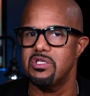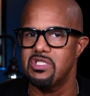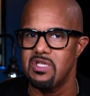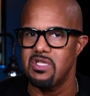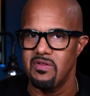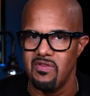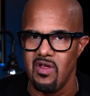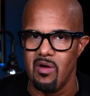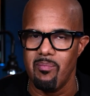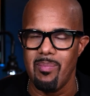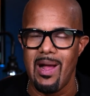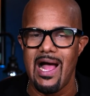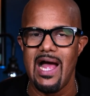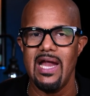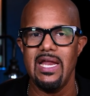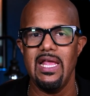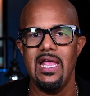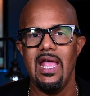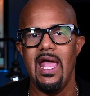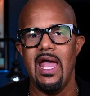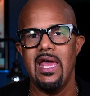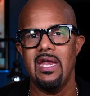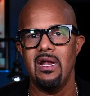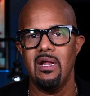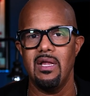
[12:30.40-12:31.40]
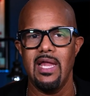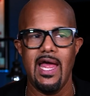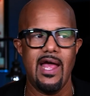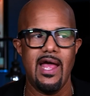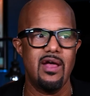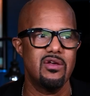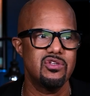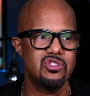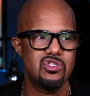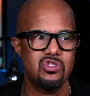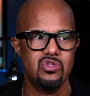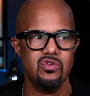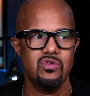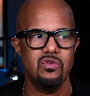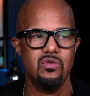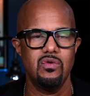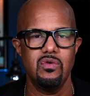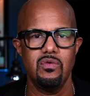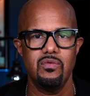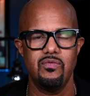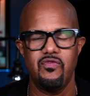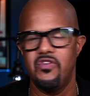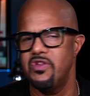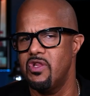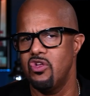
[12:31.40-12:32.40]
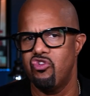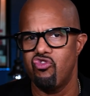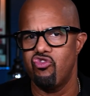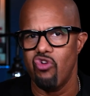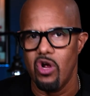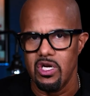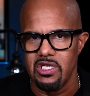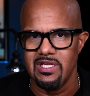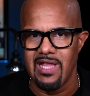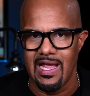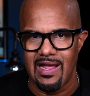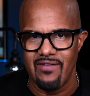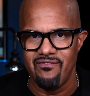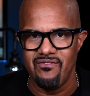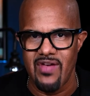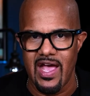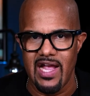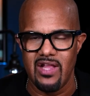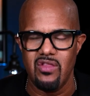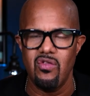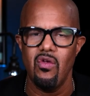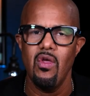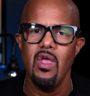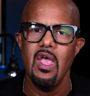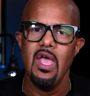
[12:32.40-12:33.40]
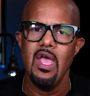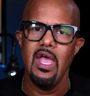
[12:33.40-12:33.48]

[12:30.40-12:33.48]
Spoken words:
of their body and allows for the drug to take effect